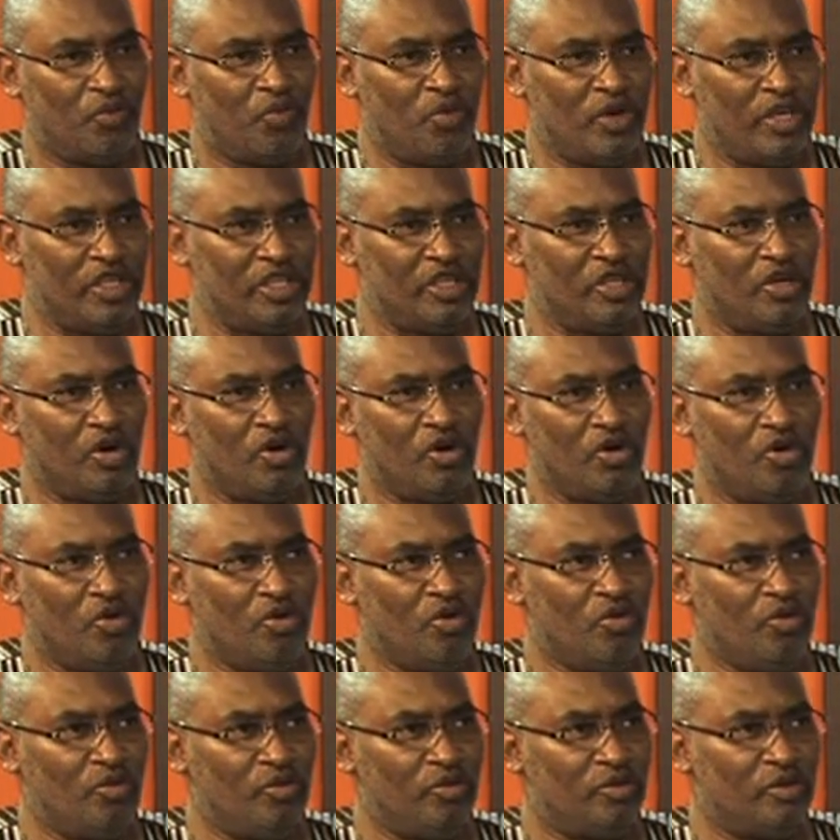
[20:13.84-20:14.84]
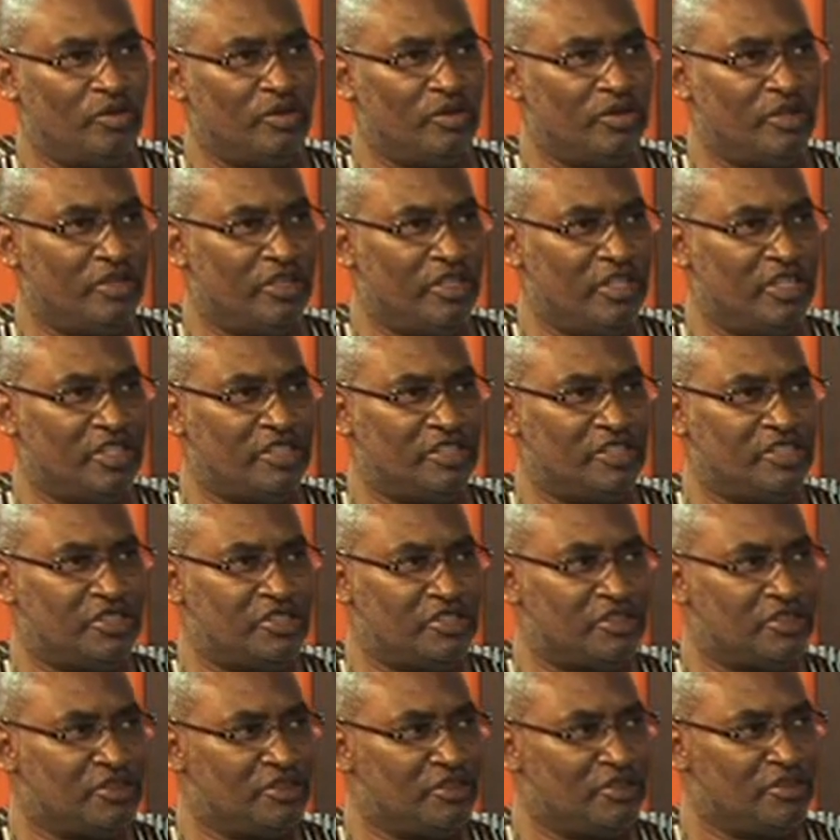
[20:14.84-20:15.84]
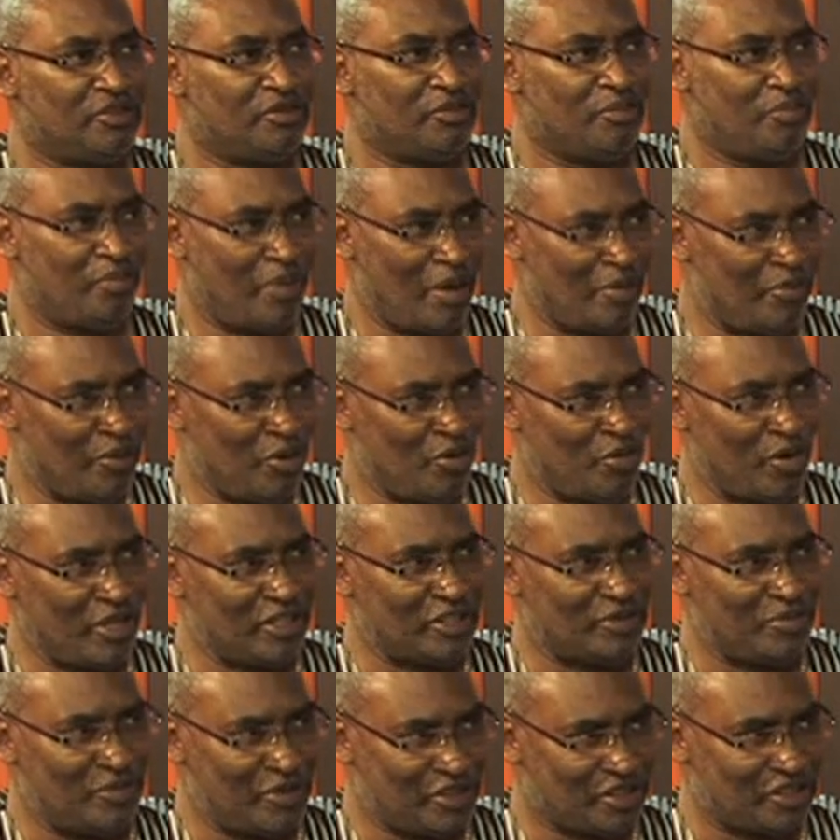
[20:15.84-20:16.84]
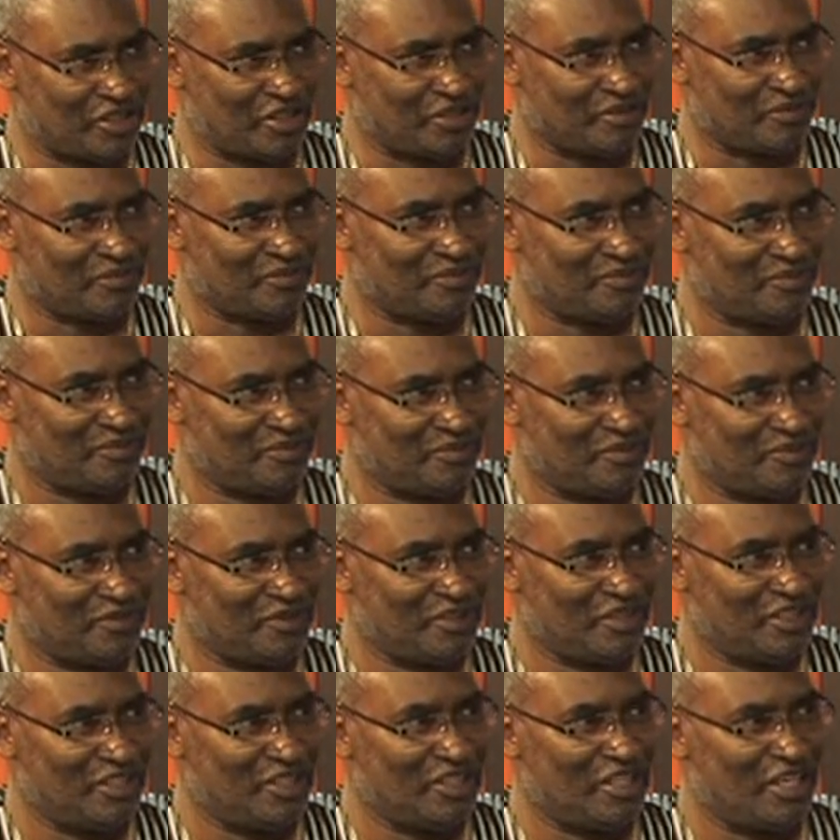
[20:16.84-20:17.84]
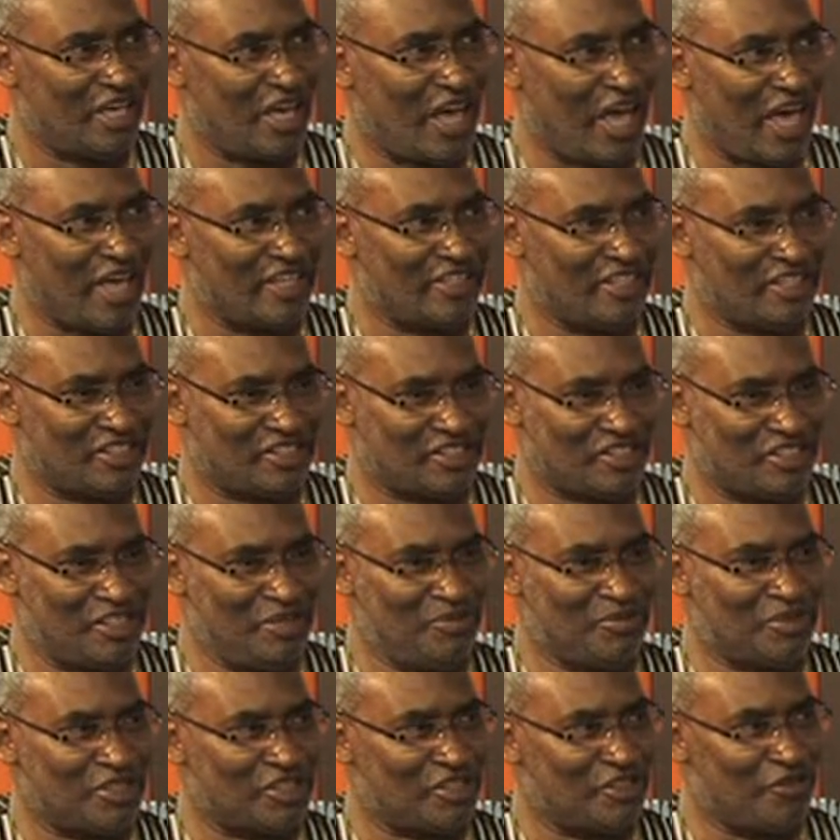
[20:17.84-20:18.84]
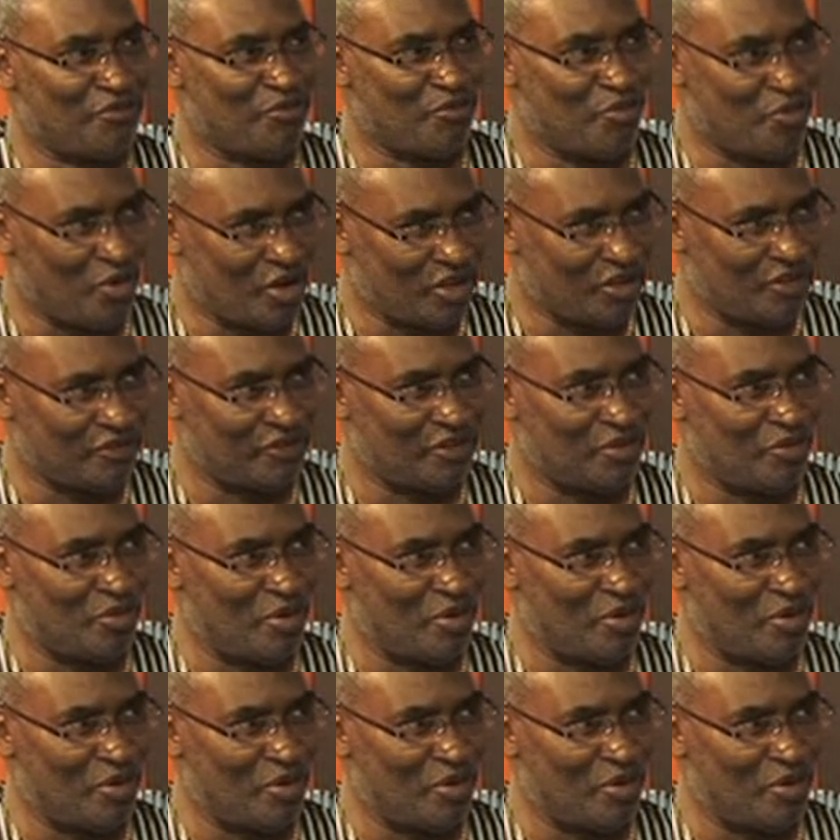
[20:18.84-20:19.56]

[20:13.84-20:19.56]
we know that Pepper went missing, and it seems as if one of the